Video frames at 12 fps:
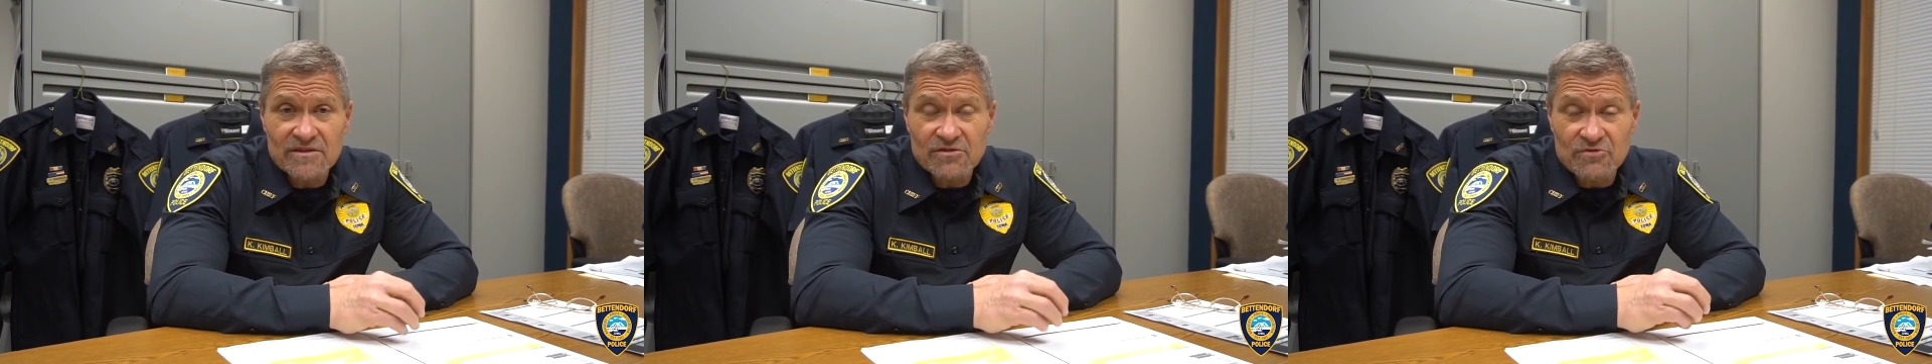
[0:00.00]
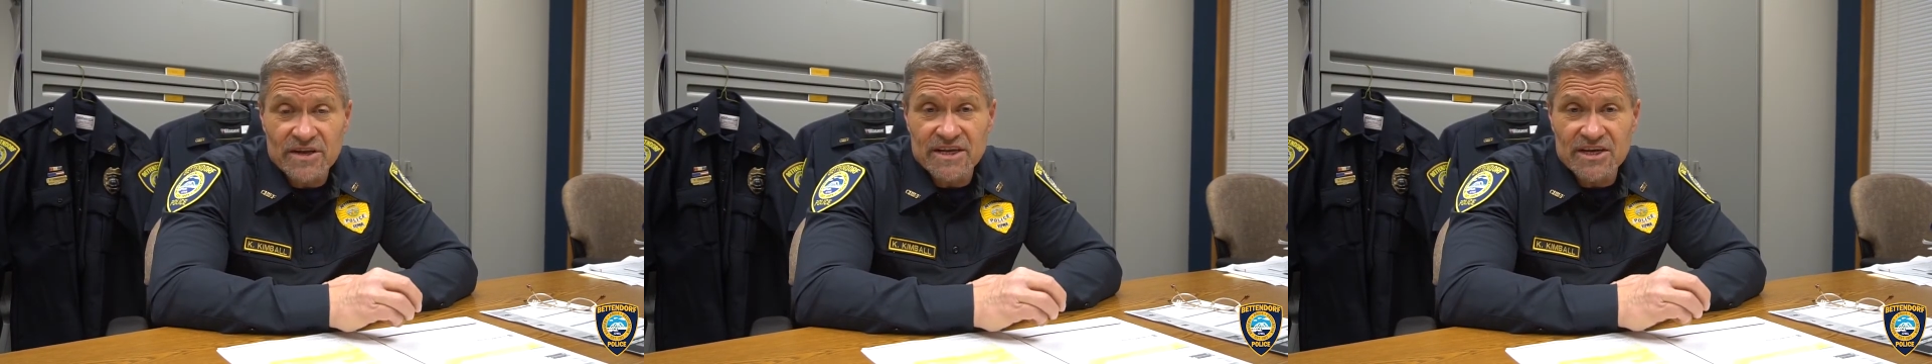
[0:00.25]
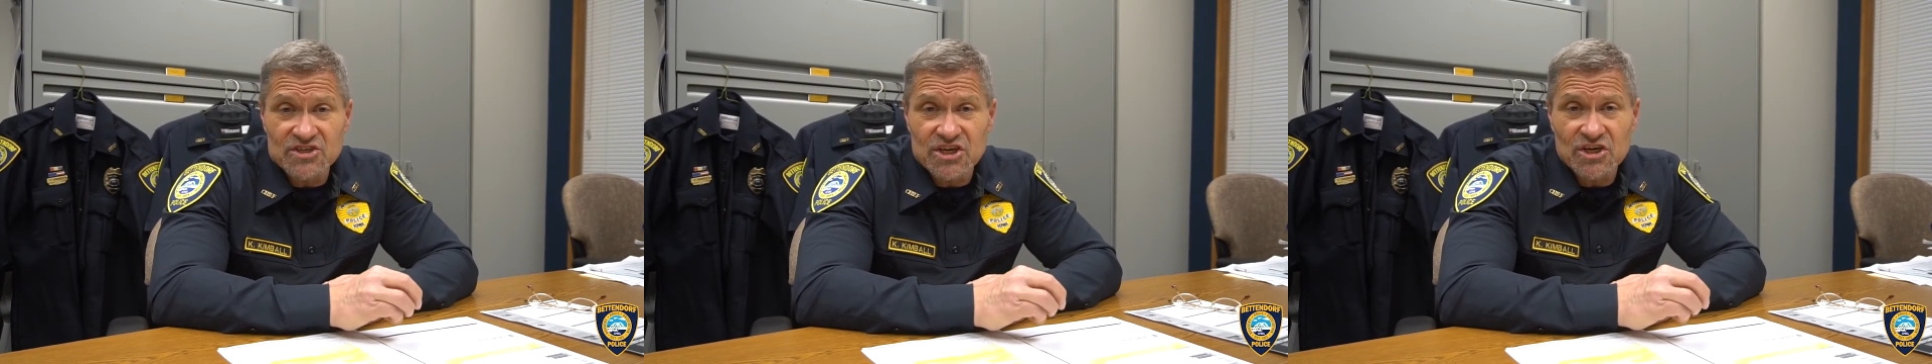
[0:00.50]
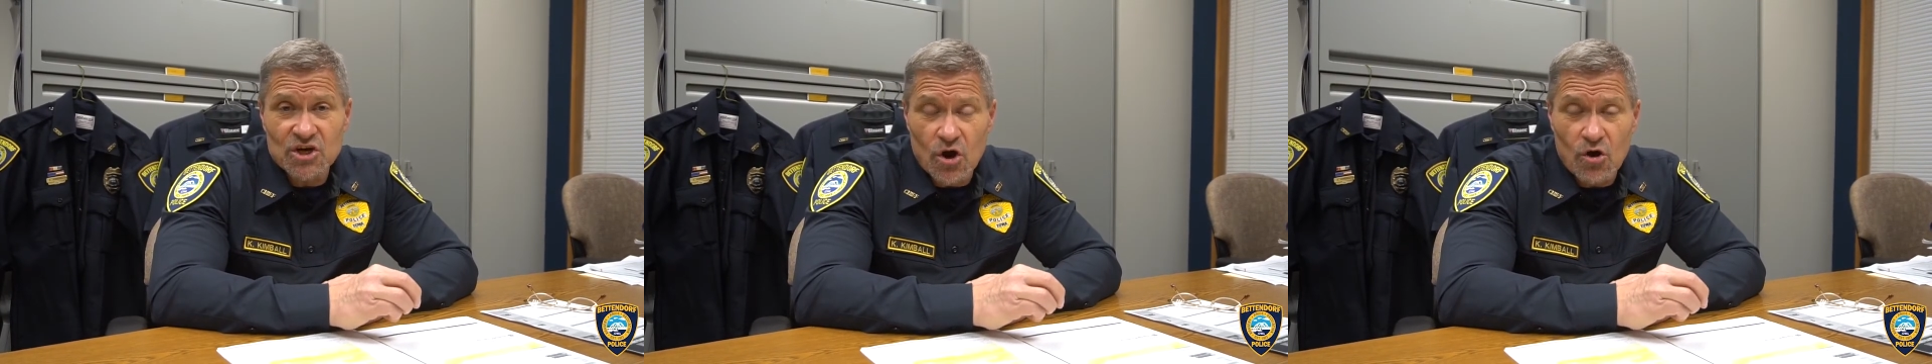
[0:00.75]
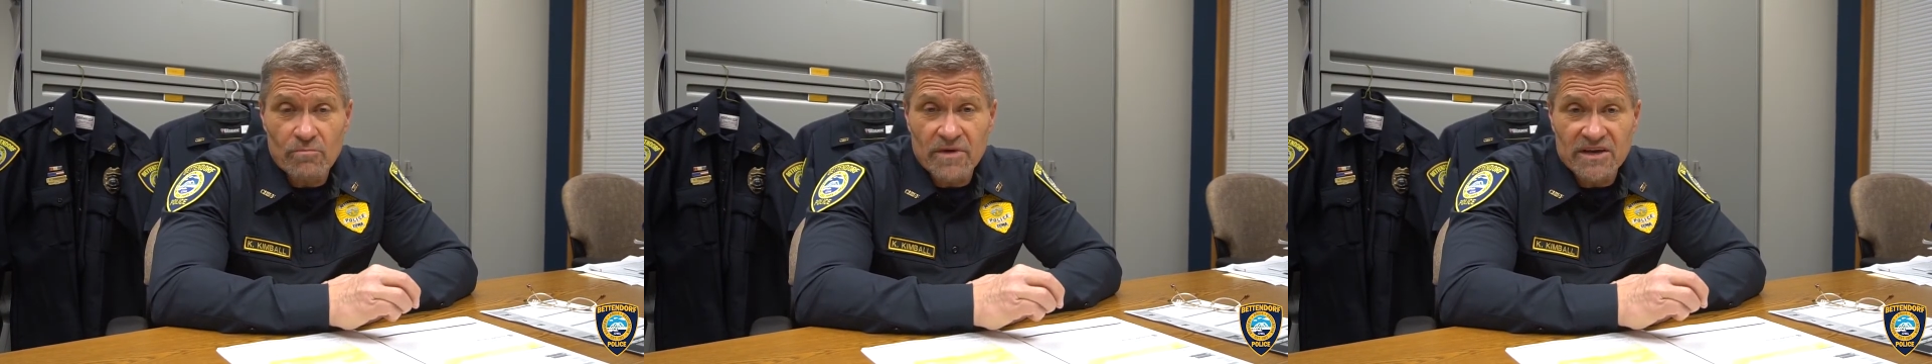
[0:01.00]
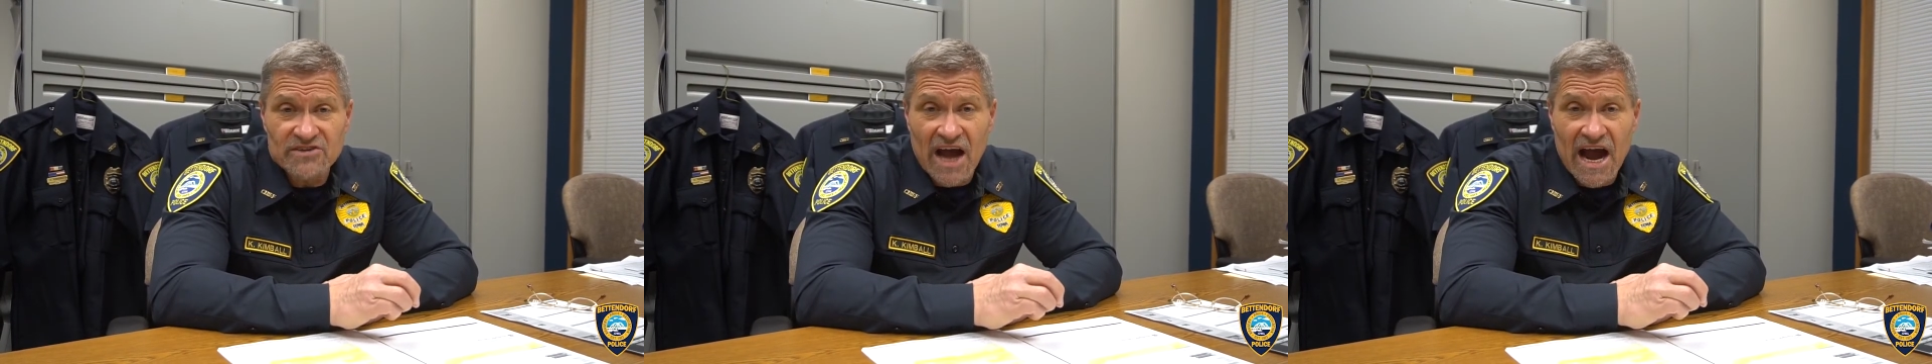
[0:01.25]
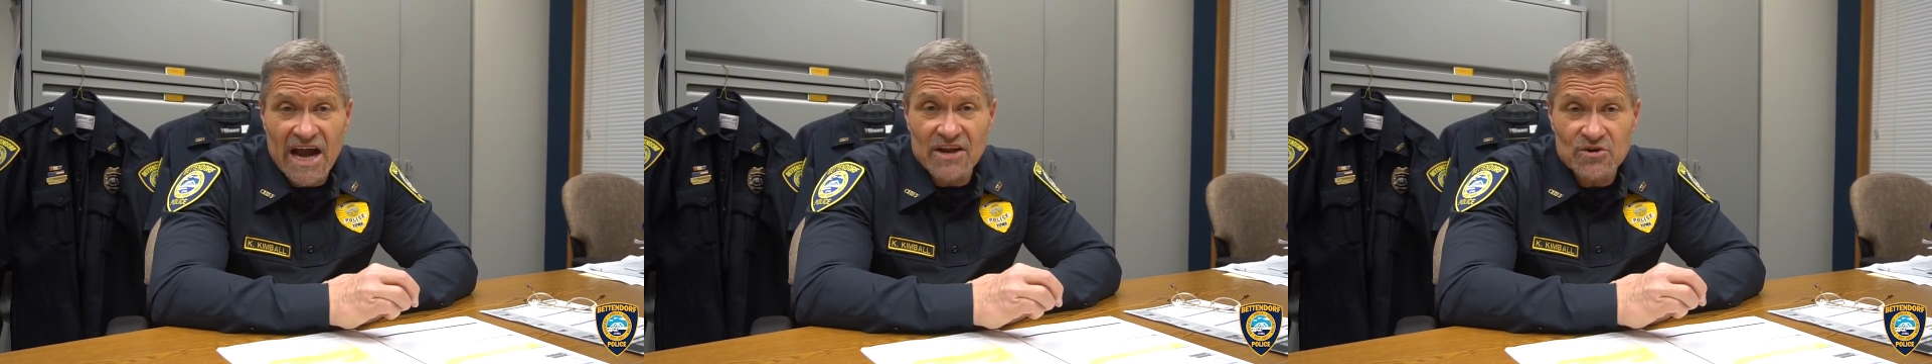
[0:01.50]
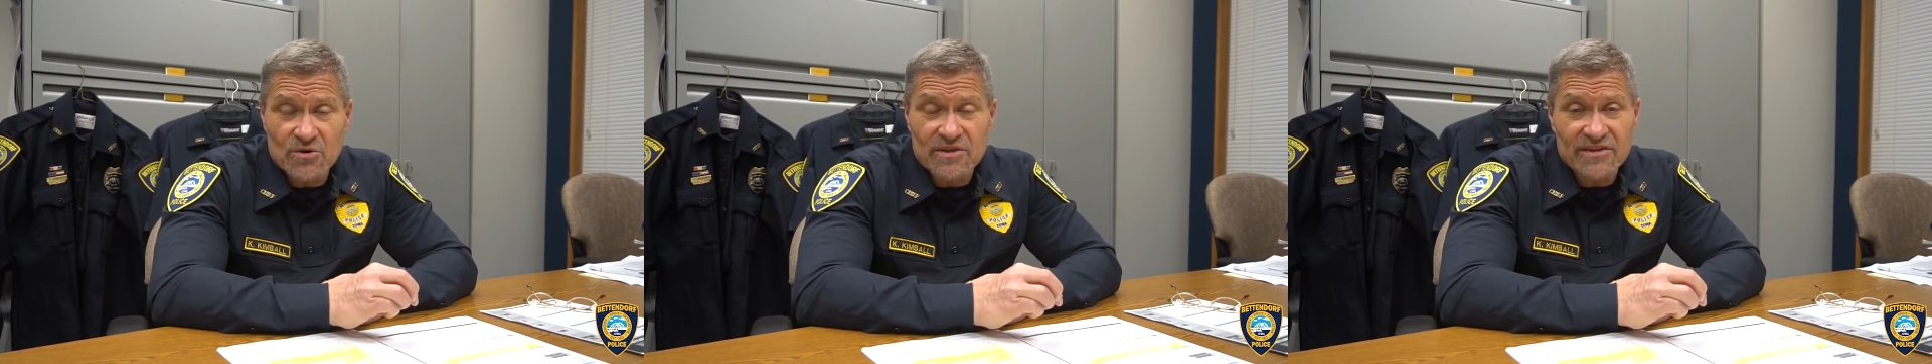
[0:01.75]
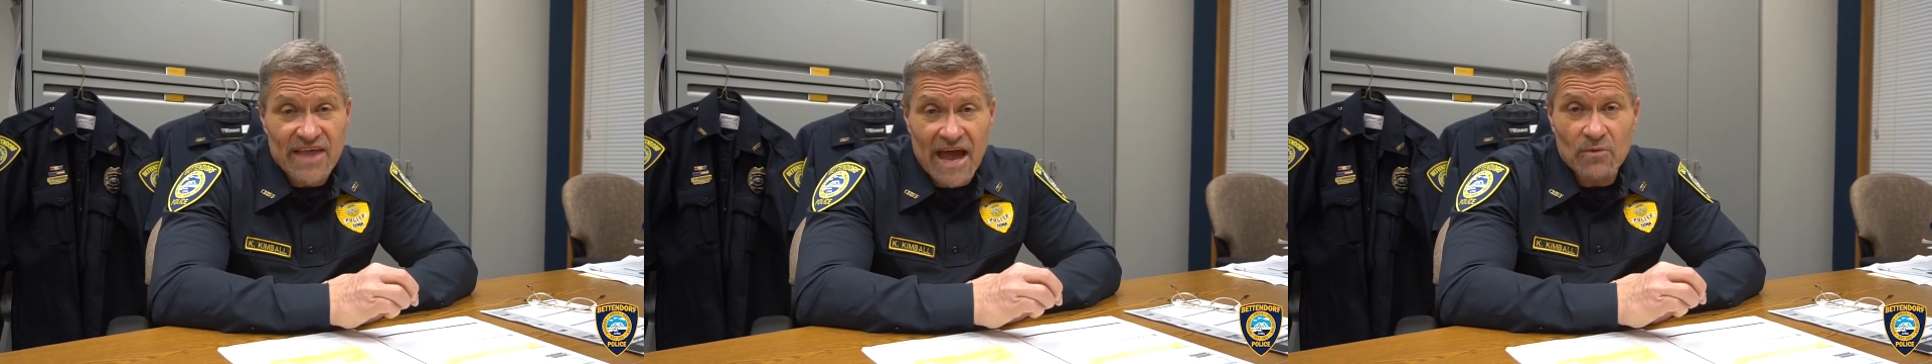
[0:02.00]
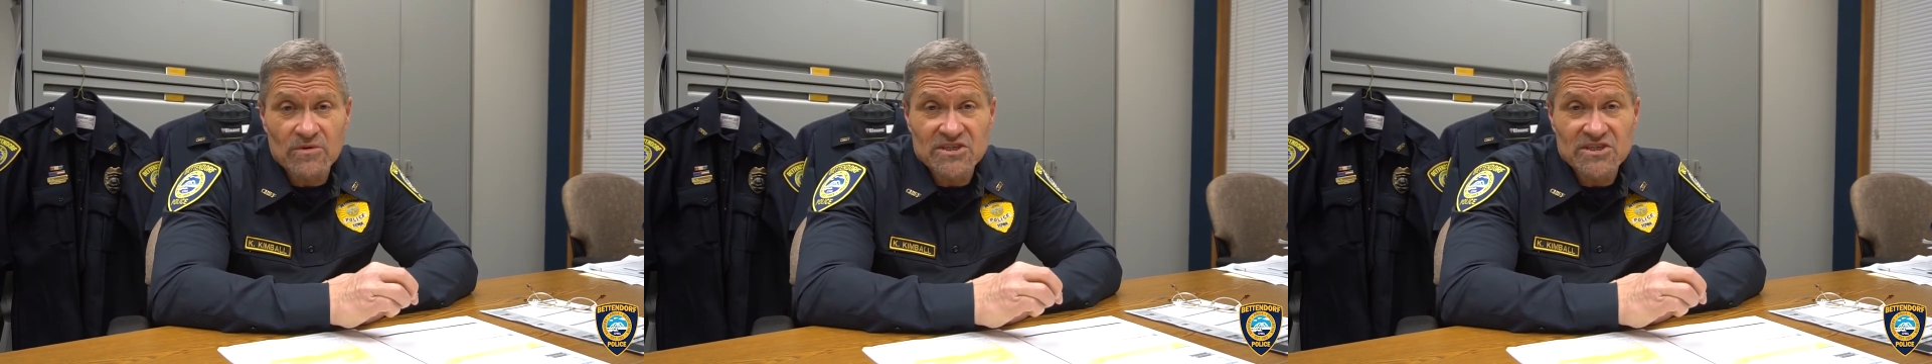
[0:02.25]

3-digit code because I knew that that